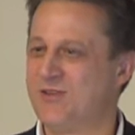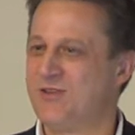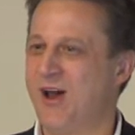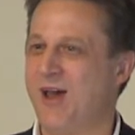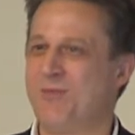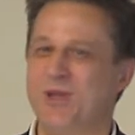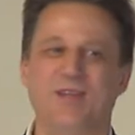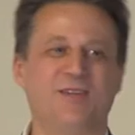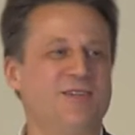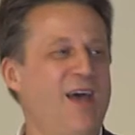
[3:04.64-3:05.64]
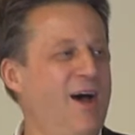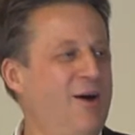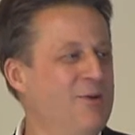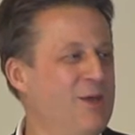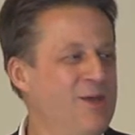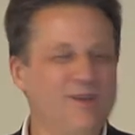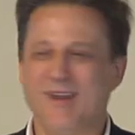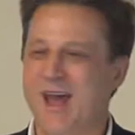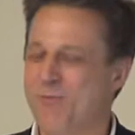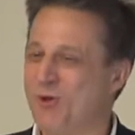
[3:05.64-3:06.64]
and diabetes. Now
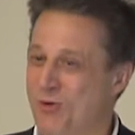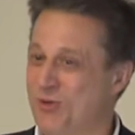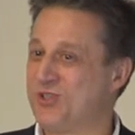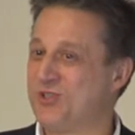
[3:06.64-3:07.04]
because